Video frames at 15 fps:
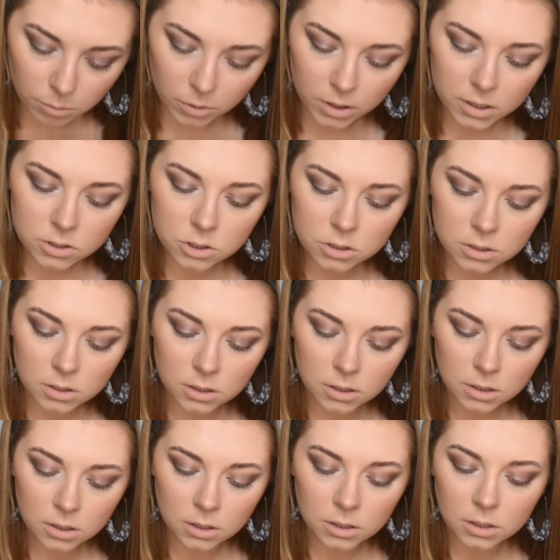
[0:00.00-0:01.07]
brush.
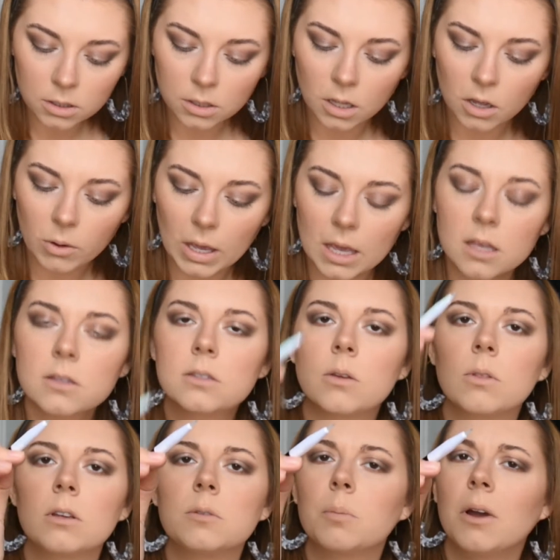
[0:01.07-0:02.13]
Okay, so
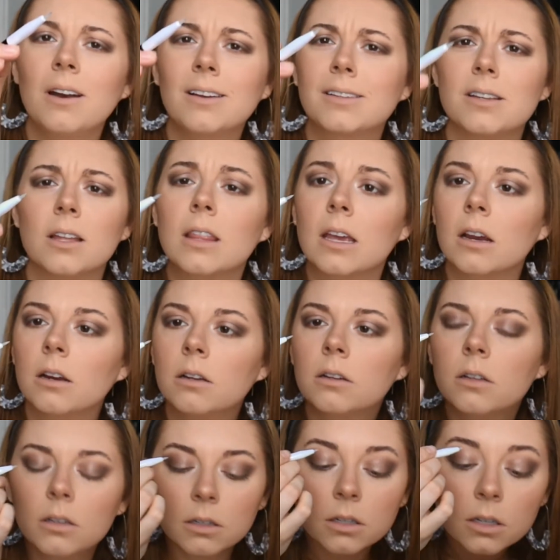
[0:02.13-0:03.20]
there's product on there.
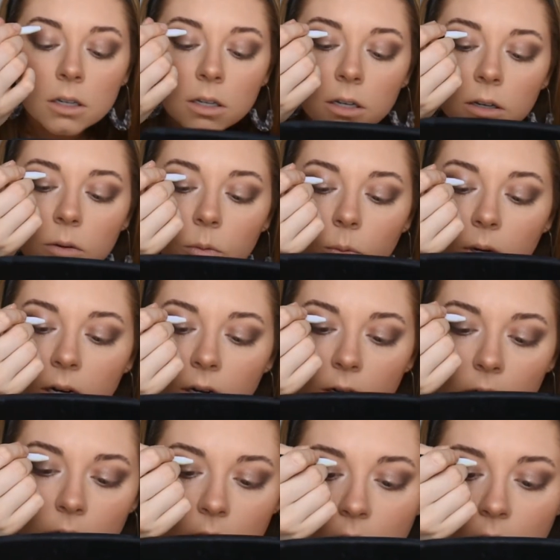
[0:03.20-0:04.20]
Weird.